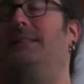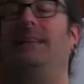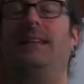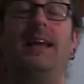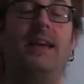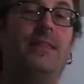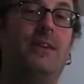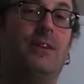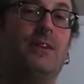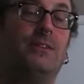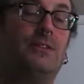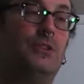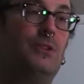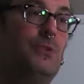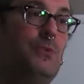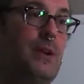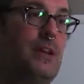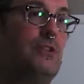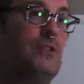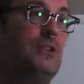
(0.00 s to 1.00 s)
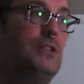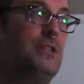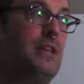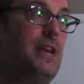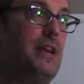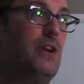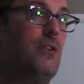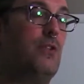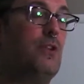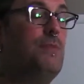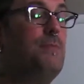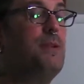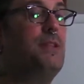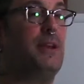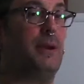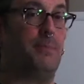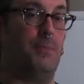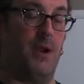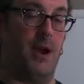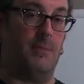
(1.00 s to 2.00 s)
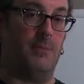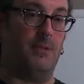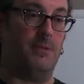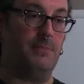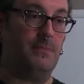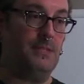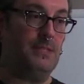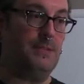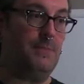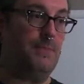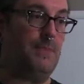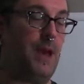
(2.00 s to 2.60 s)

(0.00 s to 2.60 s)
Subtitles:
today there are two interesting arithmetic problems